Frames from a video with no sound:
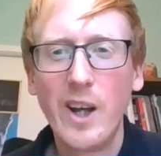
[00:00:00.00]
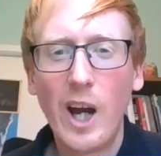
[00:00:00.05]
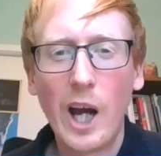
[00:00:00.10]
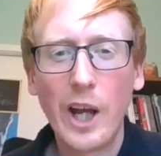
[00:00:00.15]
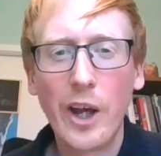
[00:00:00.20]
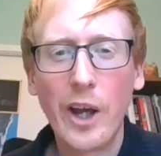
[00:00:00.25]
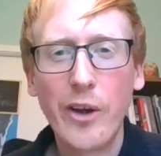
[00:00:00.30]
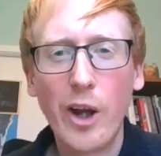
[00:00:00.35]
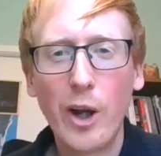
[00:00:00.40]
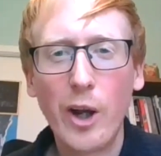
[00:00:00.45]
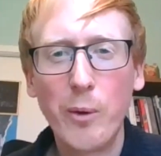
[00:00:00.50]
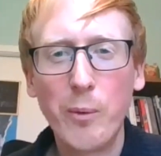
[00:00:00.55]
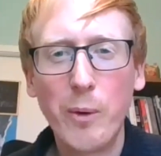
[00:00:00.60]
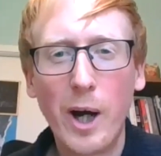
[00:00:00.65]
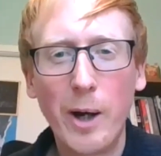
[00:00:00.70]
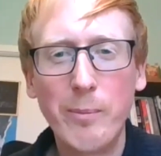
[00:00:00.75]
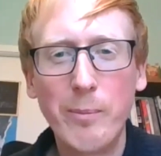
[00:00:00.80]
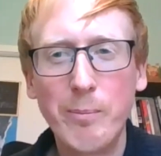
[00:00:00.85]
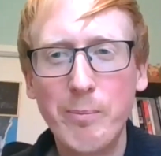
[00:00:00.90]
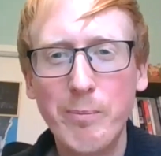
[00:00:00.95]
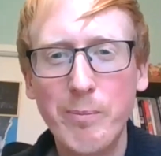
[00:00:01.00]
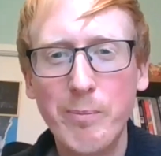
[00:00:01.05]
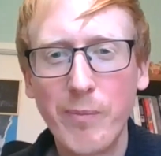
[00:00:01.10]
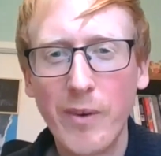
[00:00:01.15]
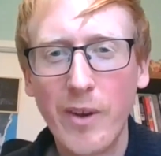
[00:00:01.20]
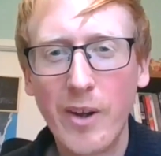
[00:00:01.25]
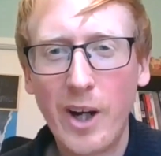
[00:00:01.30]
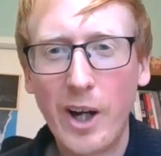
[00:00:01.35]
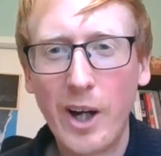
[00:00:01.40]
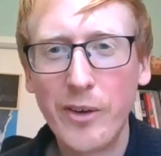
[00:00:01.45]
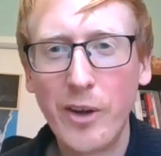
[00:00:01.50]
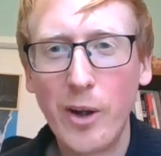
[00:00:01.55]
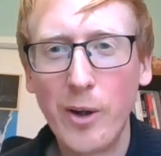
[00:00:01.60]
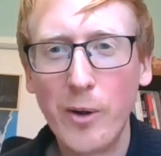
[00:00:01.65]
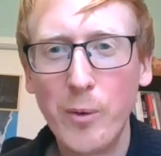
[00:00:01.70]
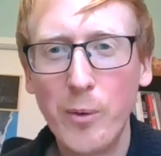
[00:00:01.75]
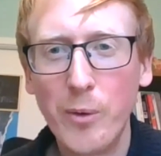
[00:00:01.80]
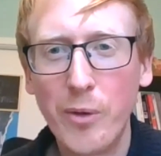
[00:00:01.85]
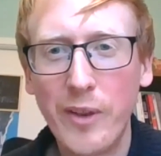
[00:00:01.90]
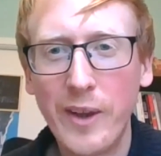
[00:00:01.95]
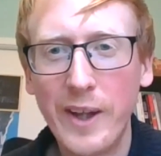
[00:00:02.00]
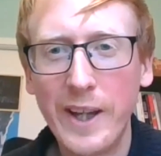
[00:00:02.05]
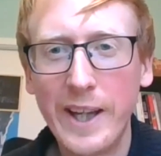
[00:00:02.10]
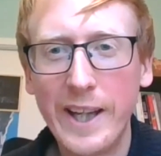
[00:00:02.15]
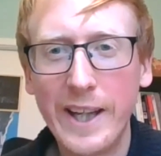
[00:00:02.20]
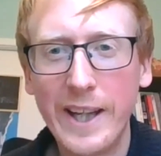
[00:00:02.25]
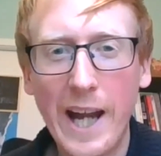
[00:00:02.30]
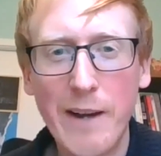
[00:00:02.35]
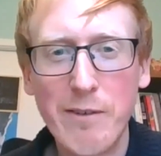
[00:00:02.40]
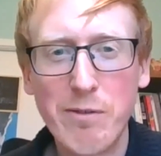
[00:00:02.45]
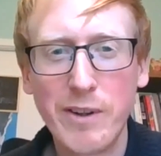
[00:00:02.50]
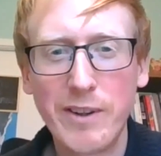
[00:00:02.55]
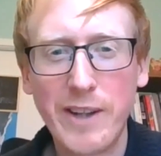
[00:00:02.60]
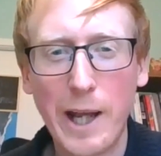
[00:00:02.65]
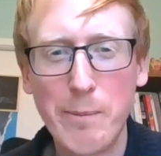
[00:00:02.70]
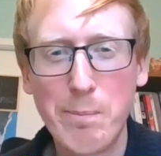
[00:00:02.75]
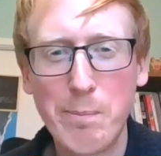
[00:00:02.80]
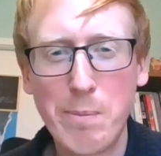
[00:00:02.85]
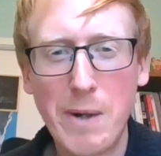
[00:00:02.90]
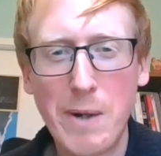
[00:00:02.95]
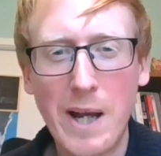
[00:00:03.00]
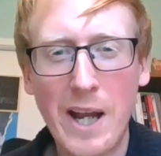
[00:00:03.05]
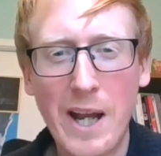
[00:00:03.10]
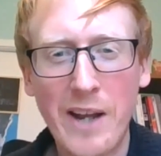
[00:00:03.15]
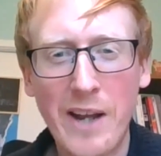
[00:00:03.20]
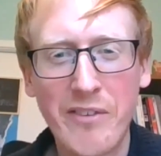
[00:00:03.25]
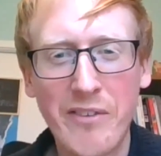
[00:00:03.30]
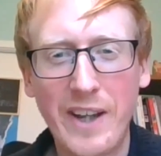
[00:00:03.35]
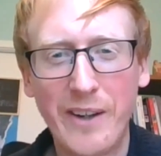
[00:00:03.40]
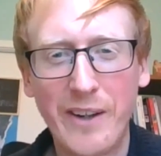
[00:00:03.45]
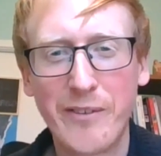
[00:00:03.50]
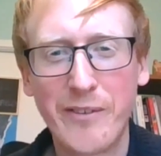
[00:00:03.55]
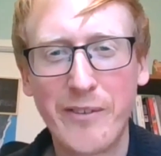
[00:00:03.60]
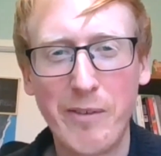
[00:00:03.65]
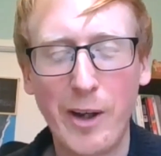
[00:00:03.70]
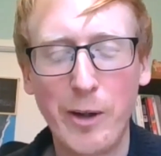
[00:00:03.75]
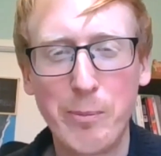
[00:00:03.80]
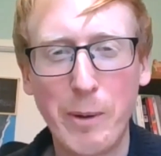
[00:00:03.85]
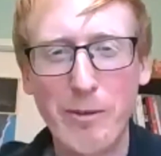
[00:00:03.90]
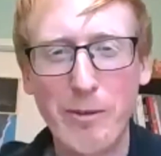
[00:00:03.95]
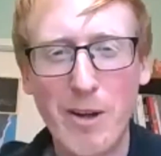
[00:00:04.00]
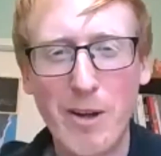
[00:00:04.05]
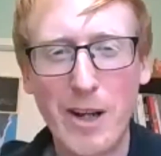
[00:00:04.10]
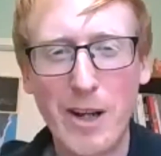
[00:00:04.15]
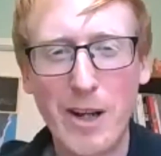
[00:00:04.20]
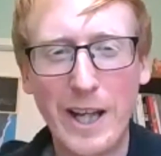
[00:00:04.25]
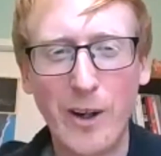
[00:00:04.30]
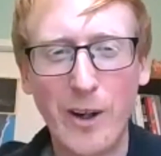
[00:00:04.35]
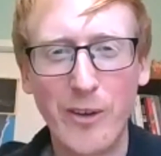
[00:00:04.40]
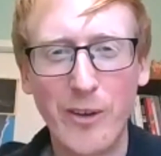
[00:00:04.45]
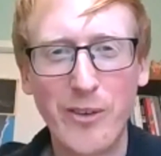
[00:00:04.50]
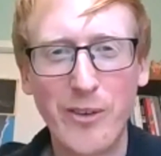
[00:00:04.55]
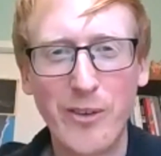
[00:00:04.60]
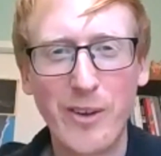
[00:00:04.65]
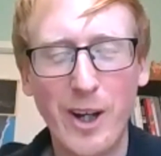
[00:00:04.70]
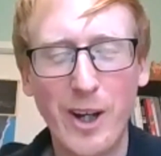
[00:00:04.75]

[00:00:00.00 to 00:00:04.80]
And I know um, I know the Everyday Plastic survey has been really good.